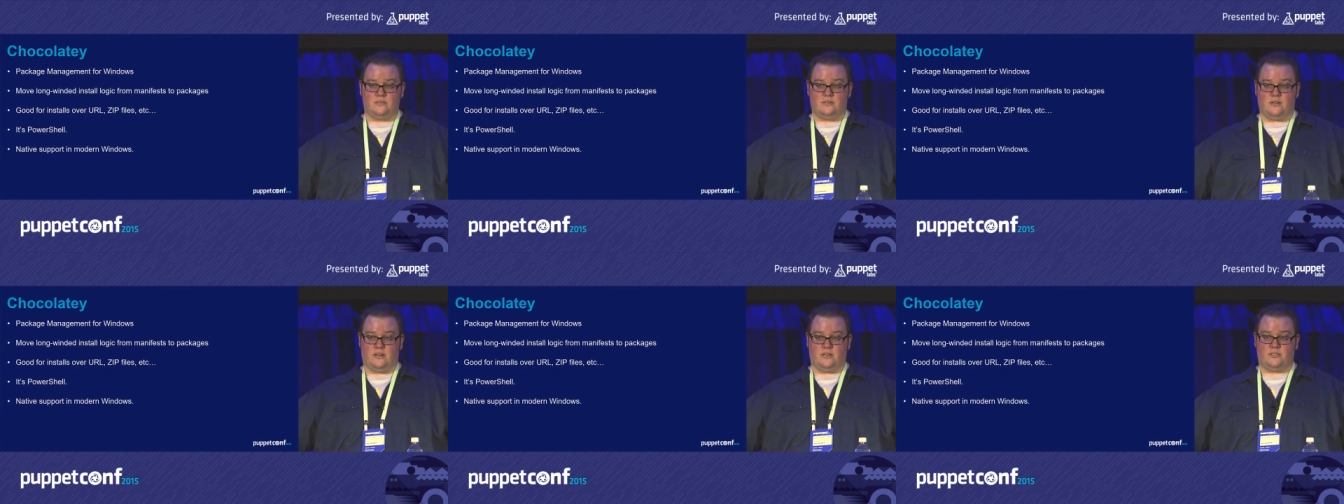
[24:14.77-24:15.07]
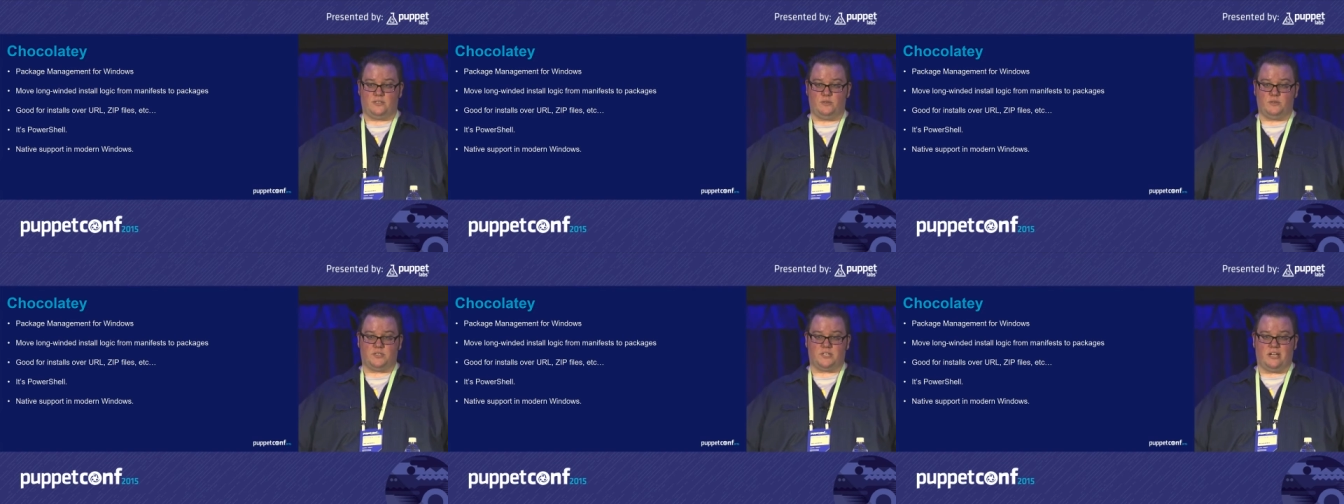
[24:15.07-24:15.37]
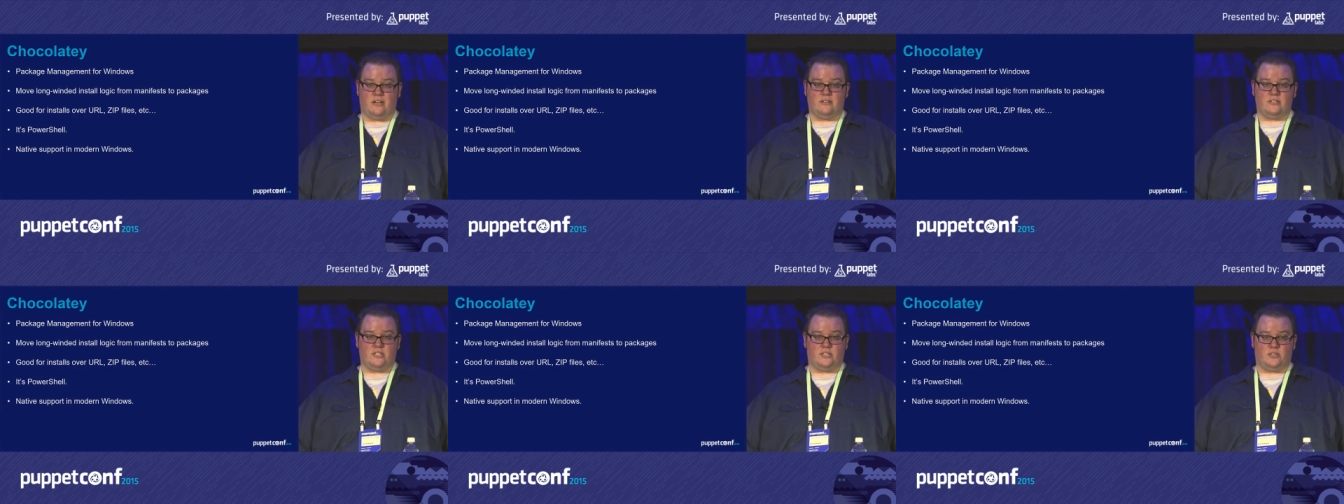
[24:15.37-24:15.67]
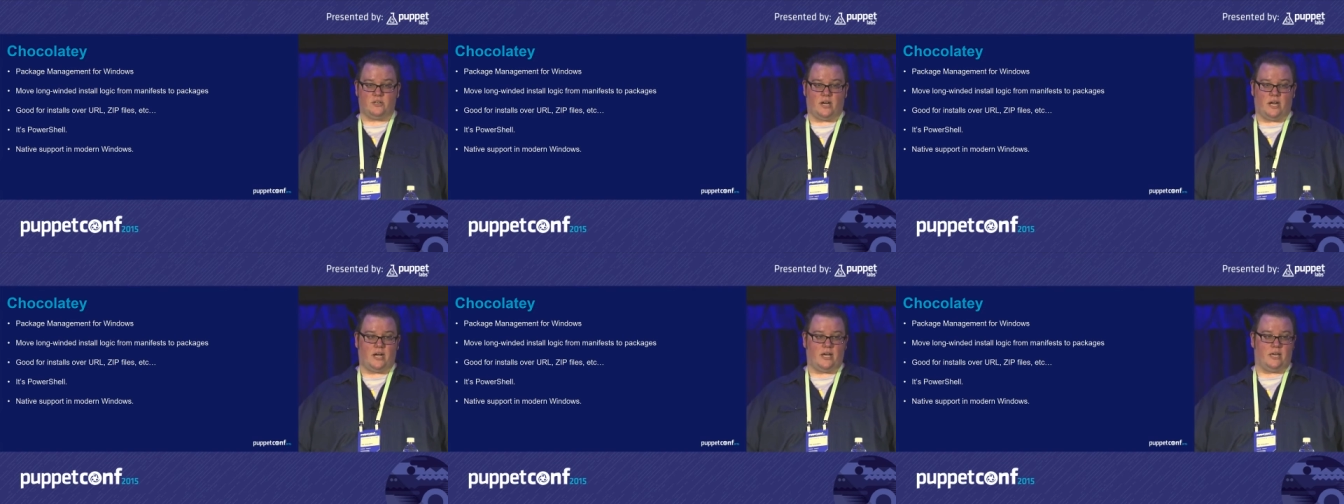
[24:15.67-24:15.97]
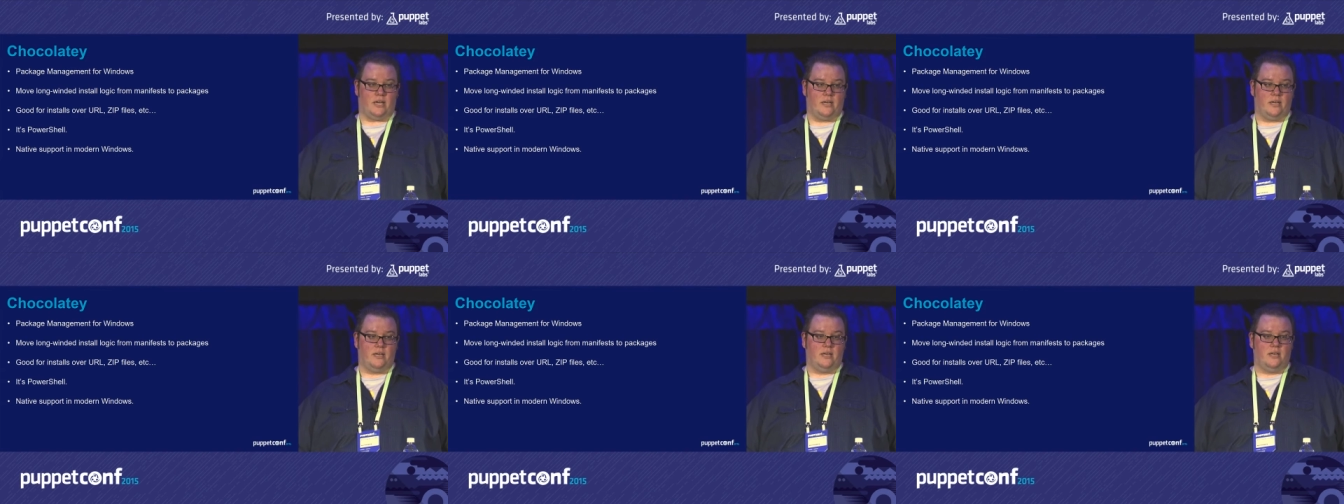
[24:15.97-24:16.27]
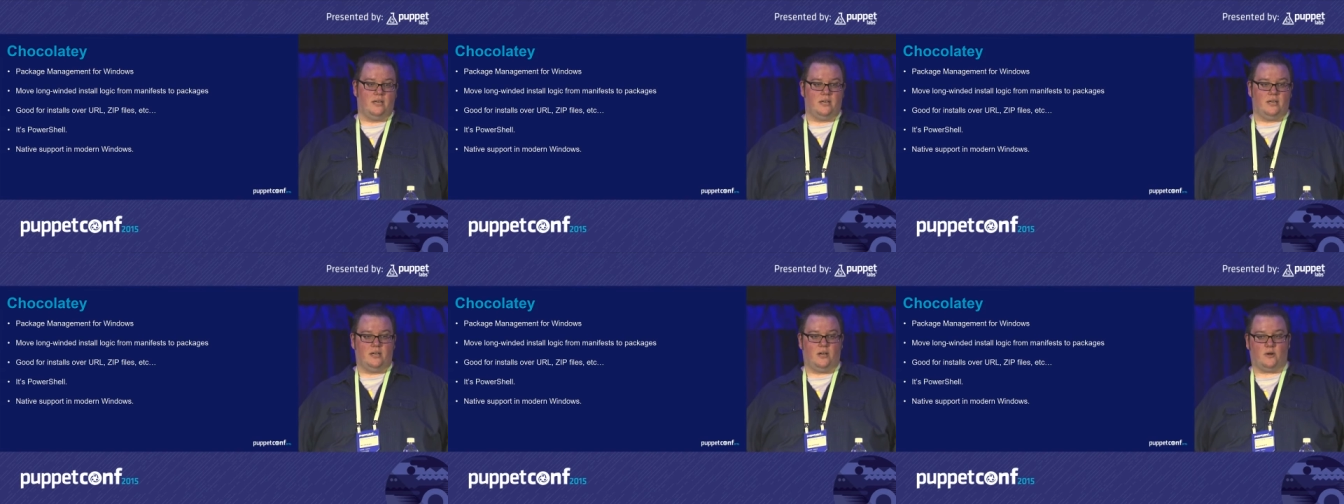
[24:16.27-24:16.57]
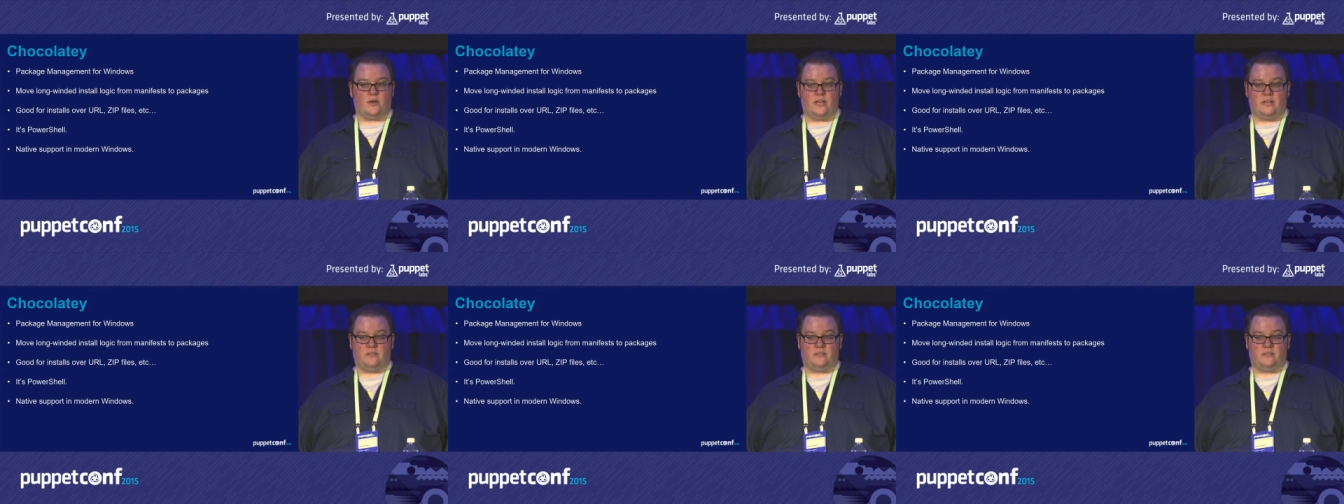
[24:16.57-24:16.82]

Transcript: Are too scared to try? Okay,